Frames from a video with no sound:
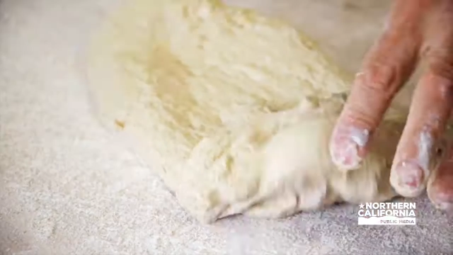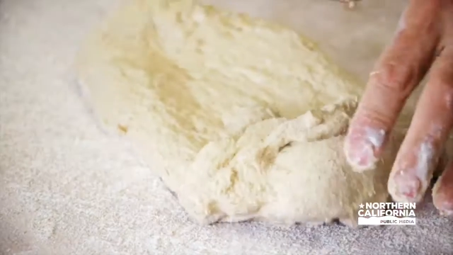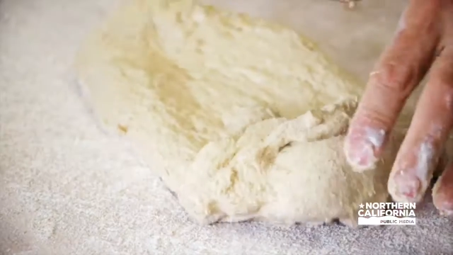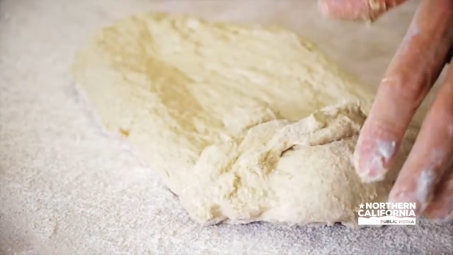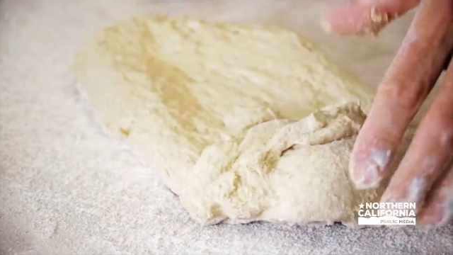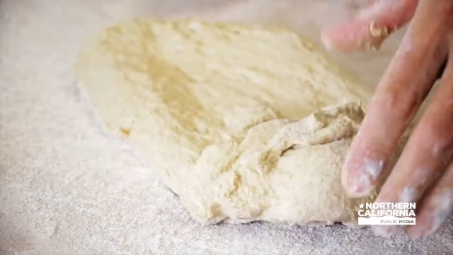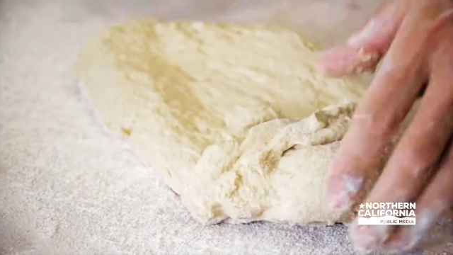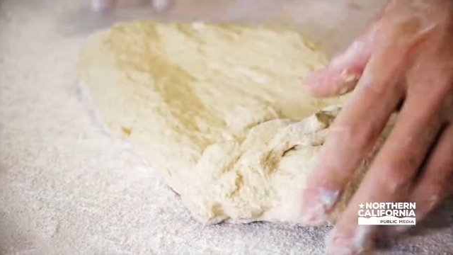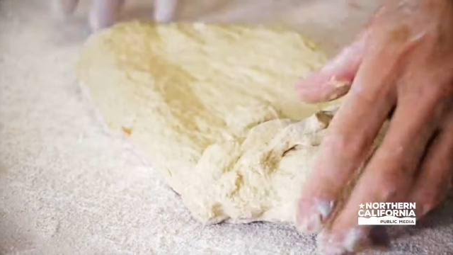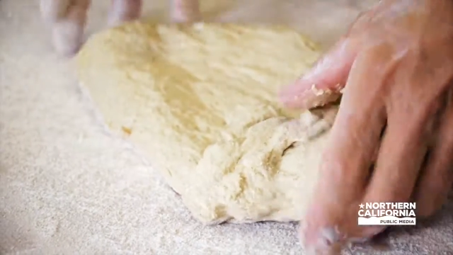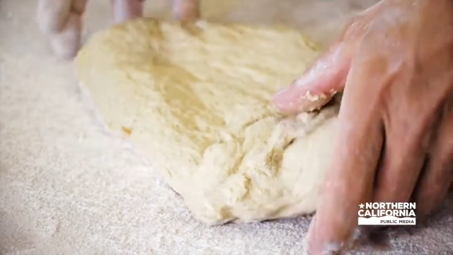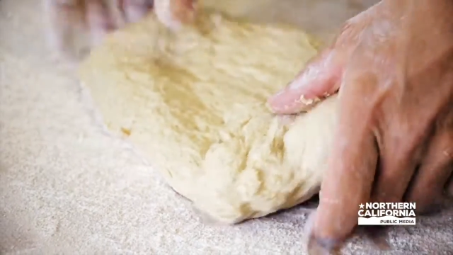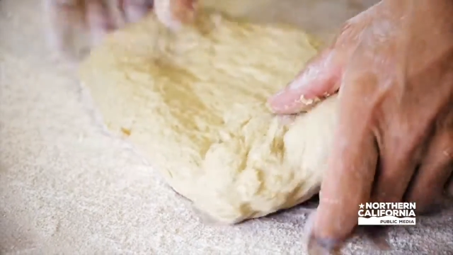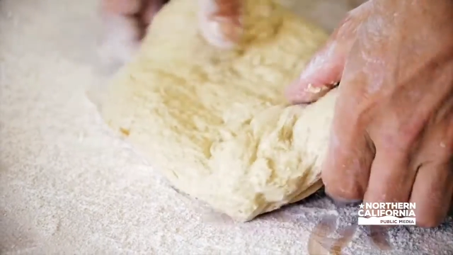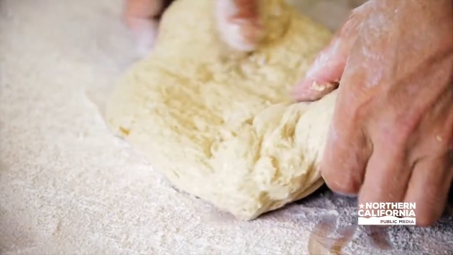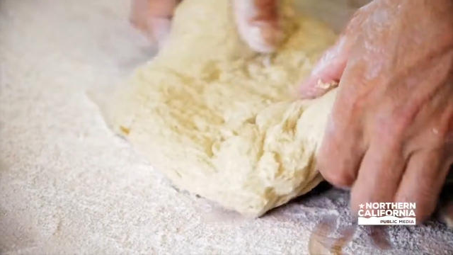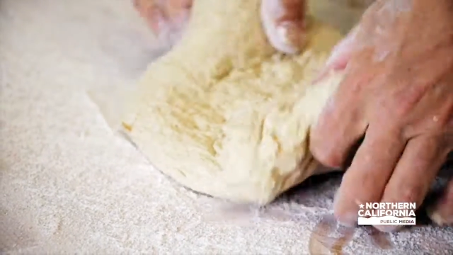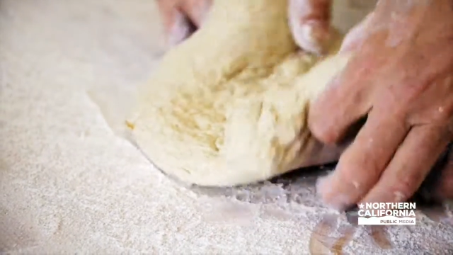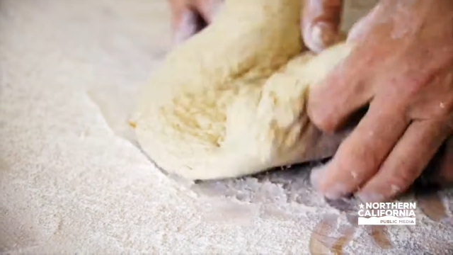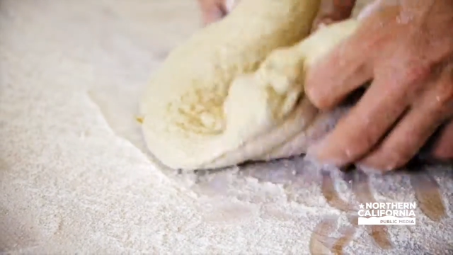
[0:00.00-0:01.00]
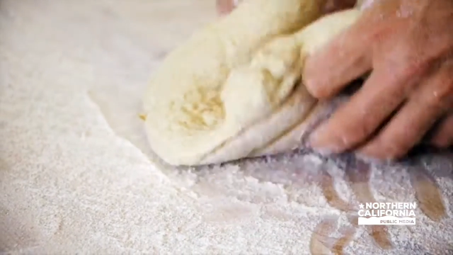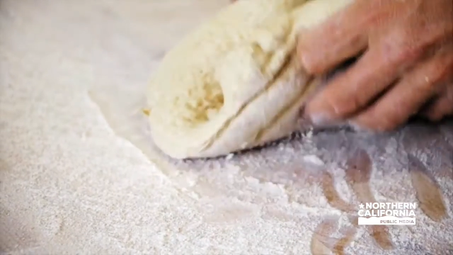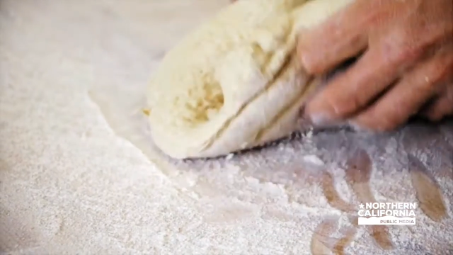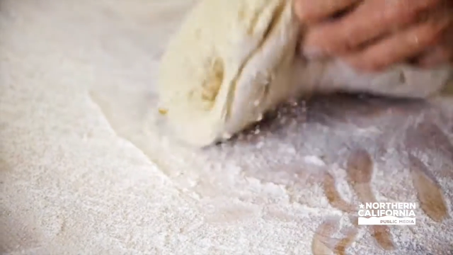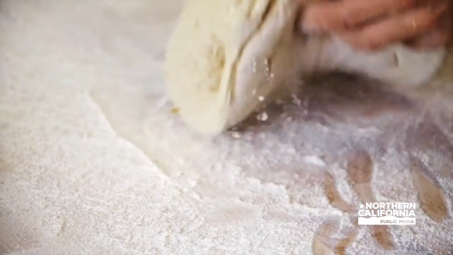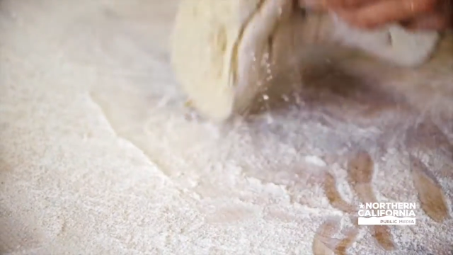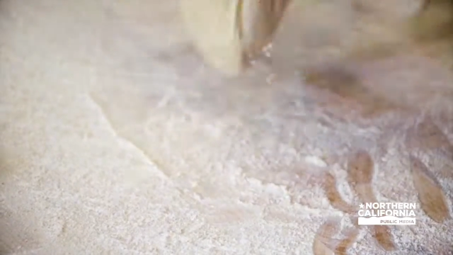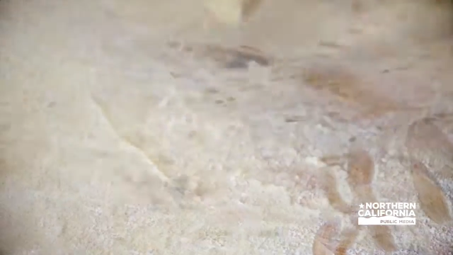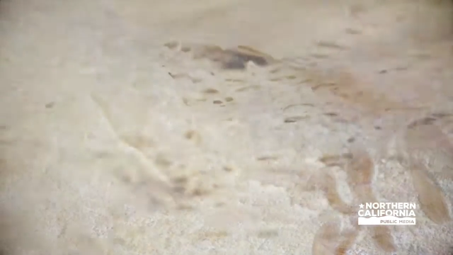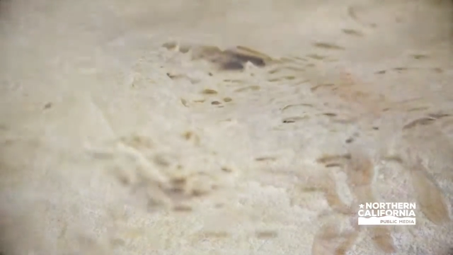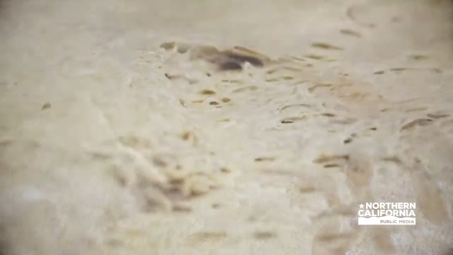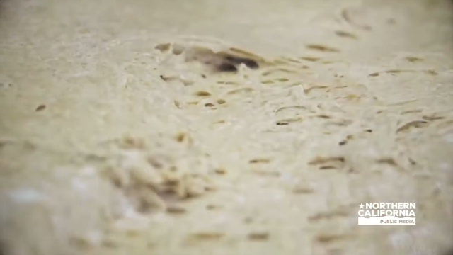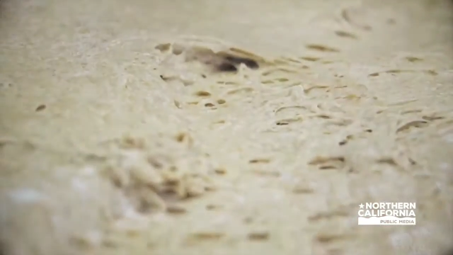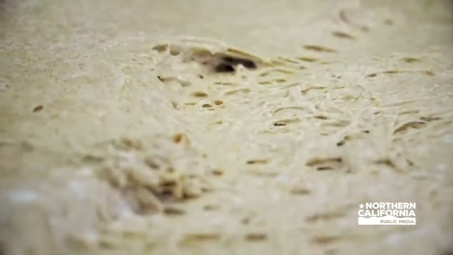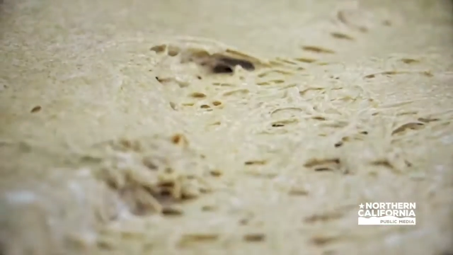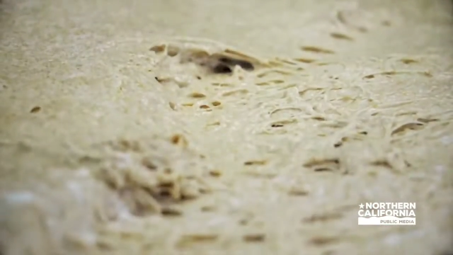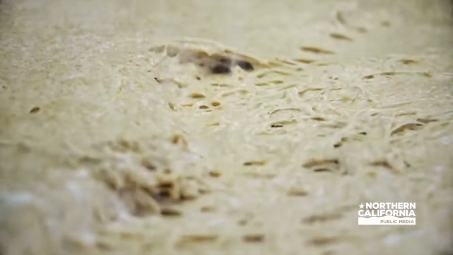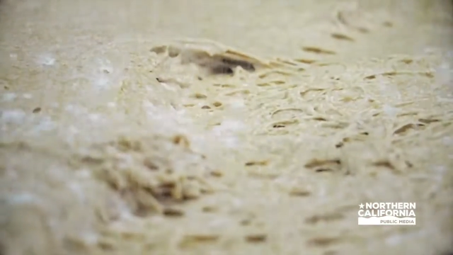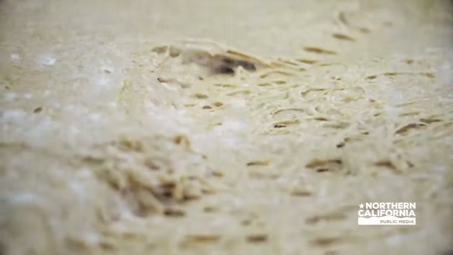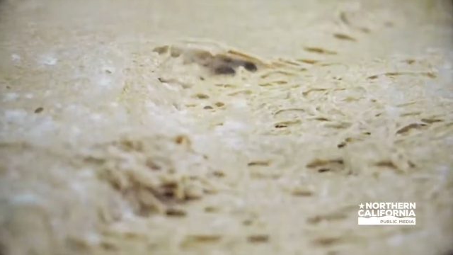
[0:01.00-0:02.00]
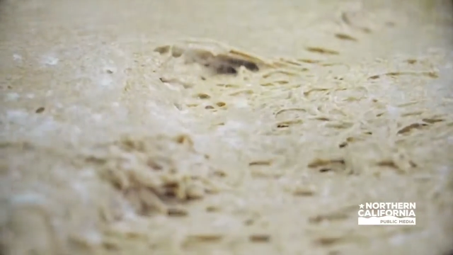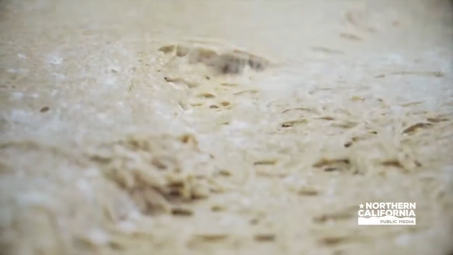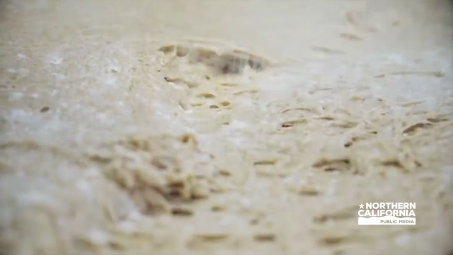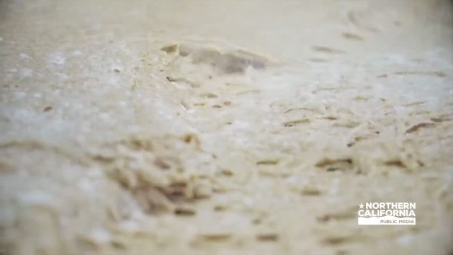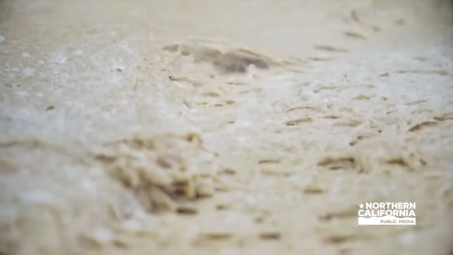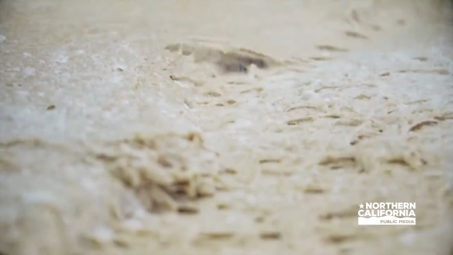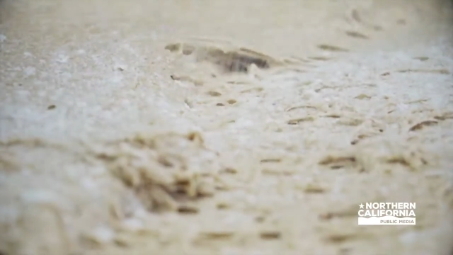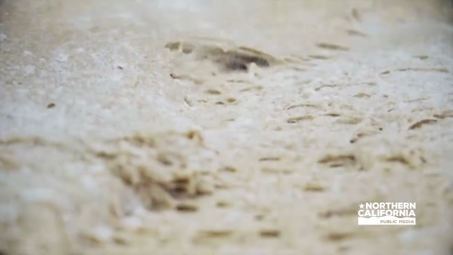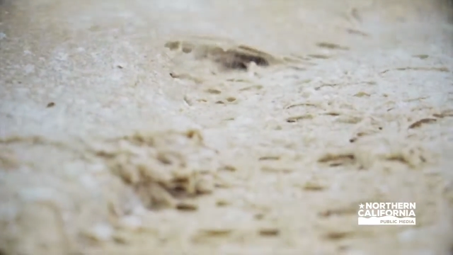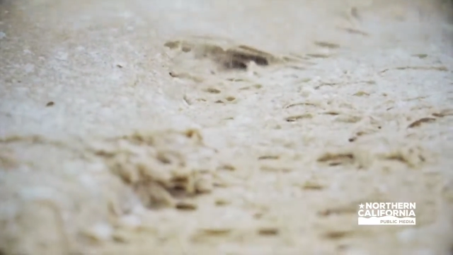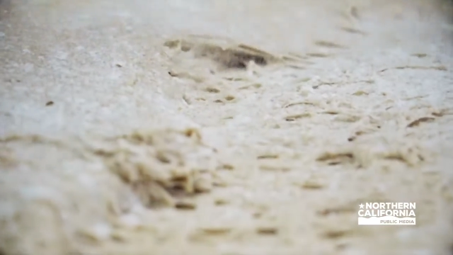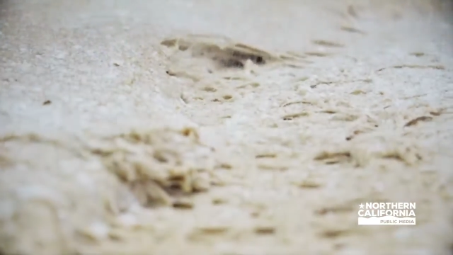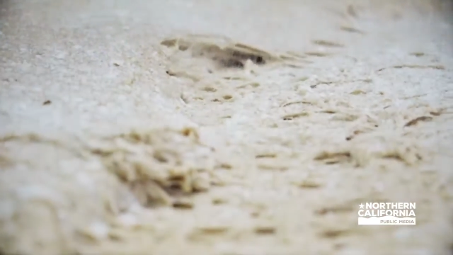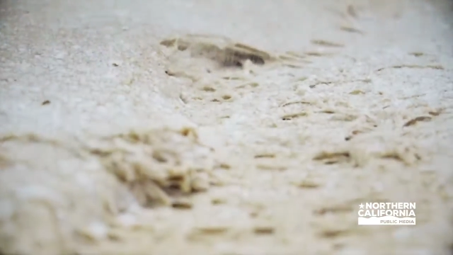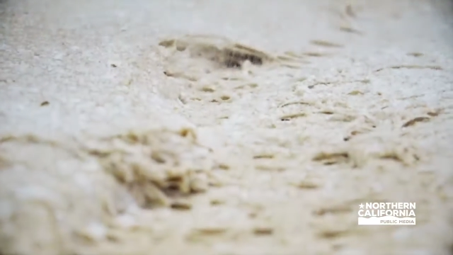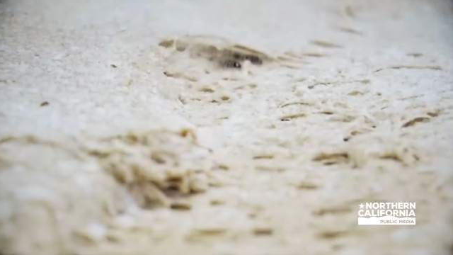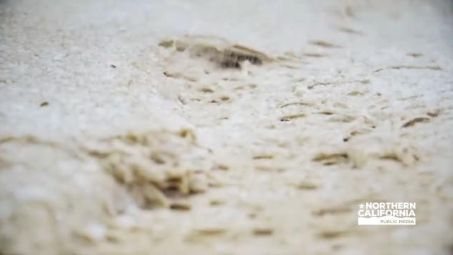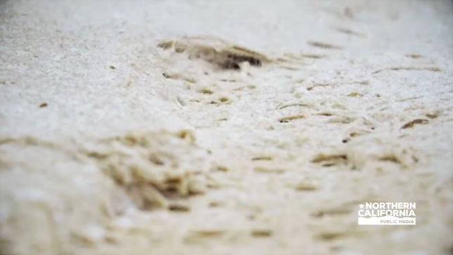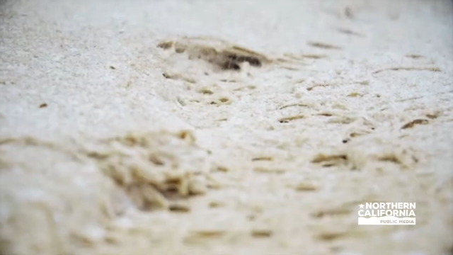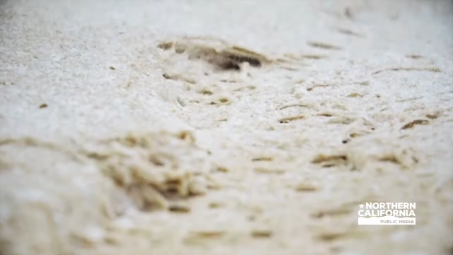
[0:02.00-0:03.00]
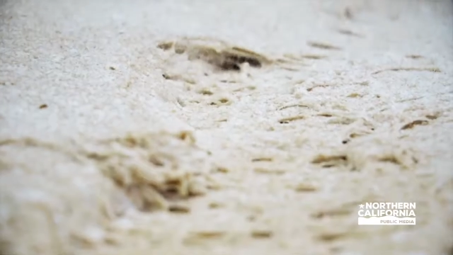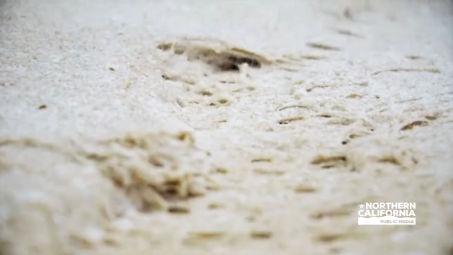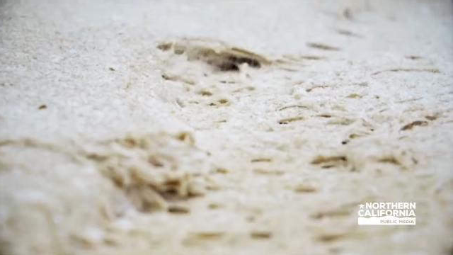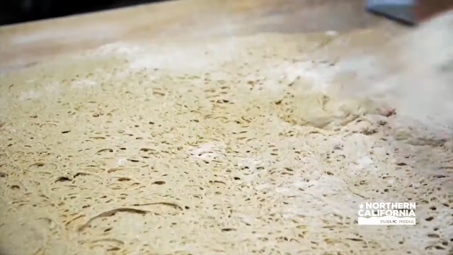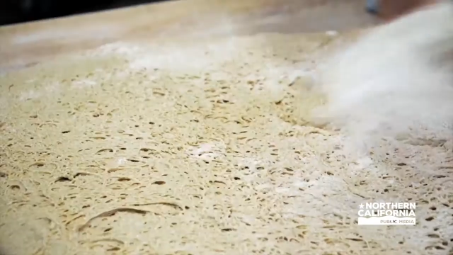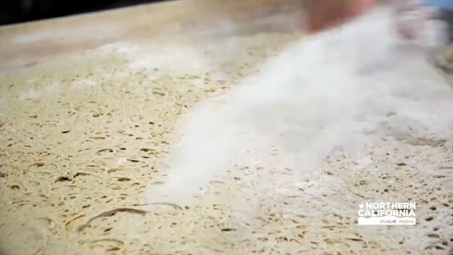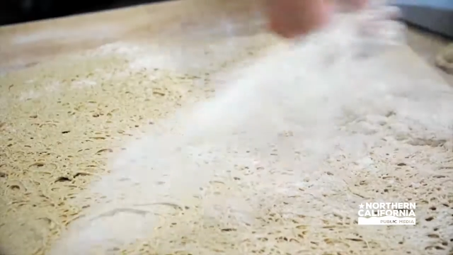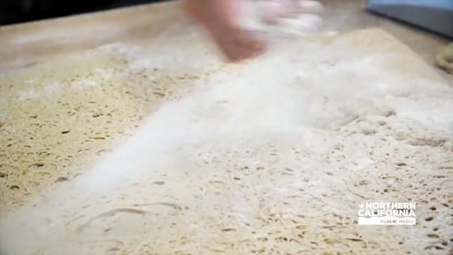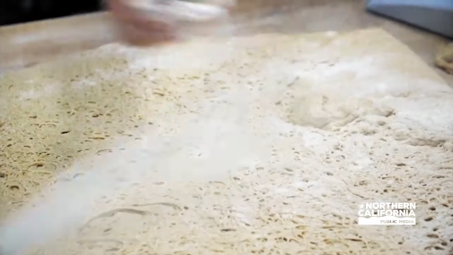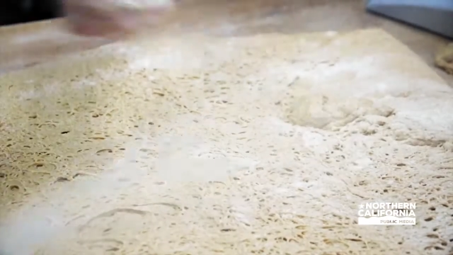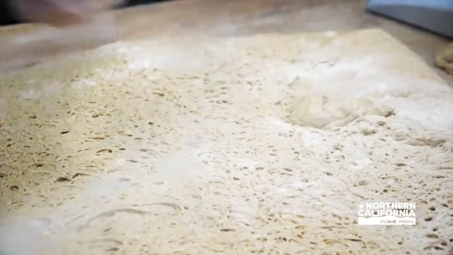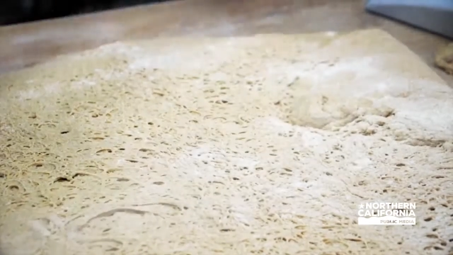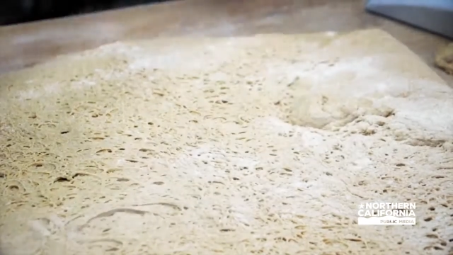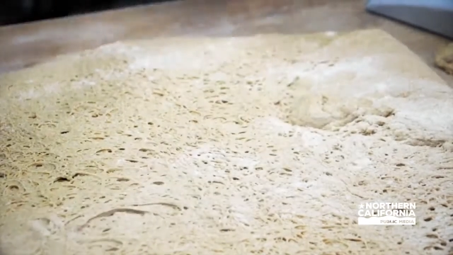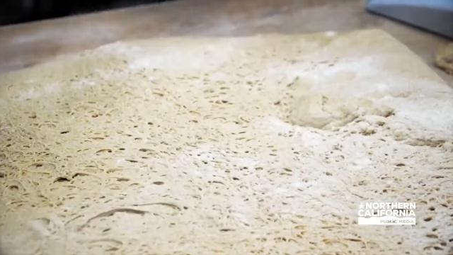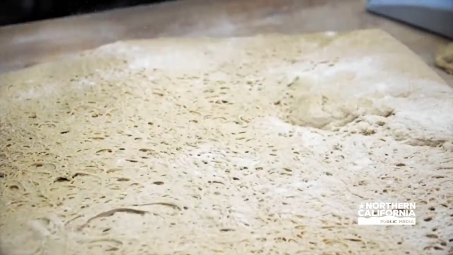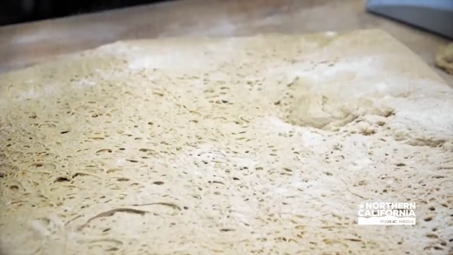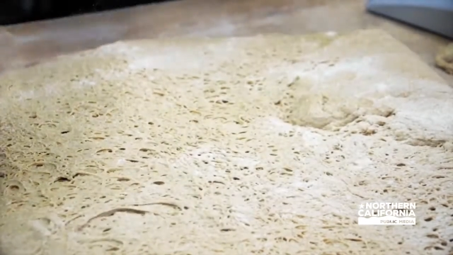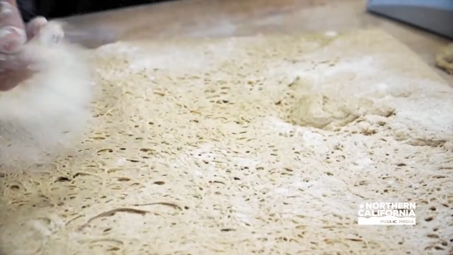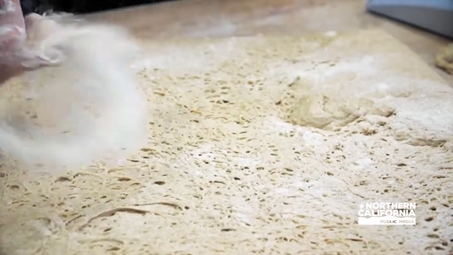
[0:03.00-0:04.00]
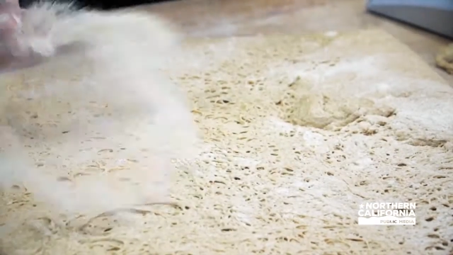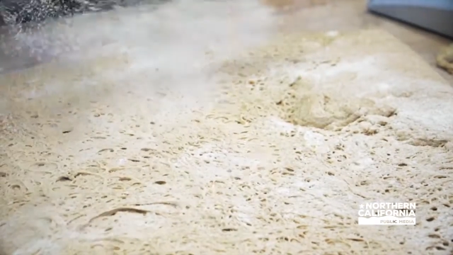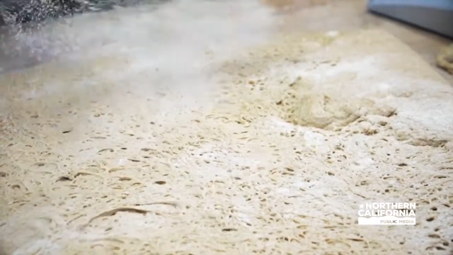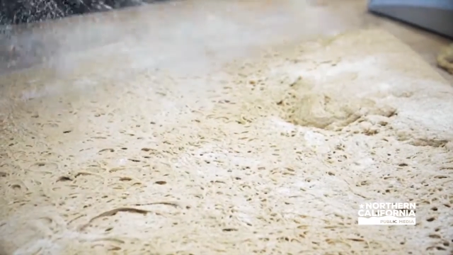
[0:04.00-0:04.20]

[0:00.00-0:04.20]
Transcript: Nobody's mouth can be seen.